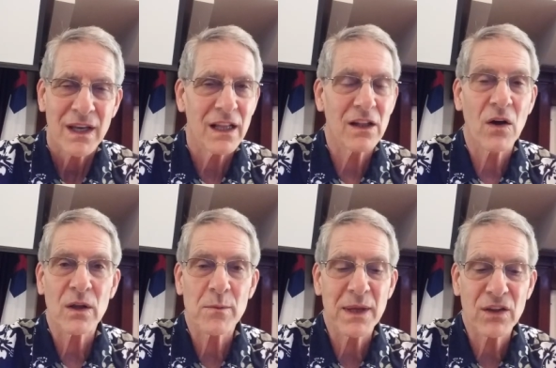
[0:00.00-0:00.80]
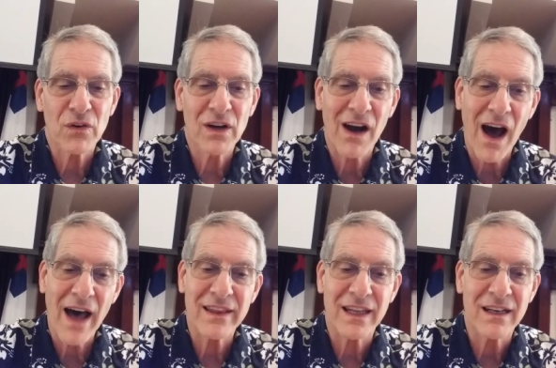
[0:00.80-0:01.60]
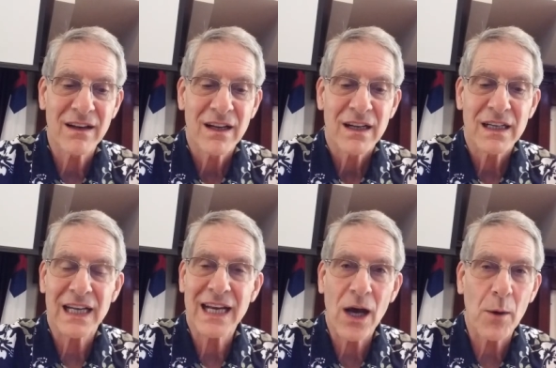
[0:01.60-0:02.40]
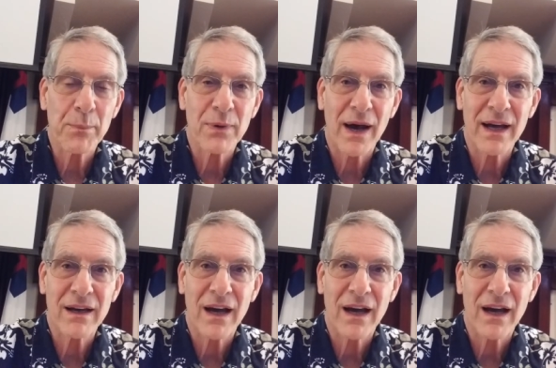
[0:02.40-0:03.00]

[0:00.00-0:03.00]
It'll only be through God that can help uh,